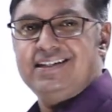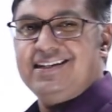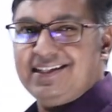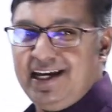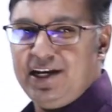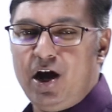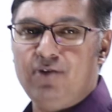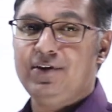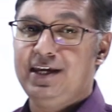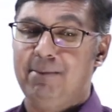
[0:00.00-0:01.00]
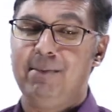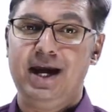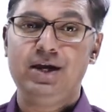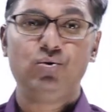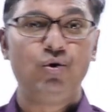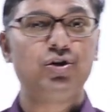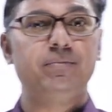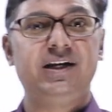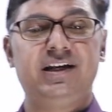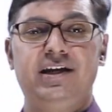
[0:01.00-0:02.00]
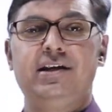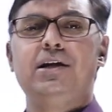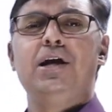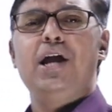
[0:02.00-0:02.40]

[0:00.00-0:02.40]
design of MI voltmeter.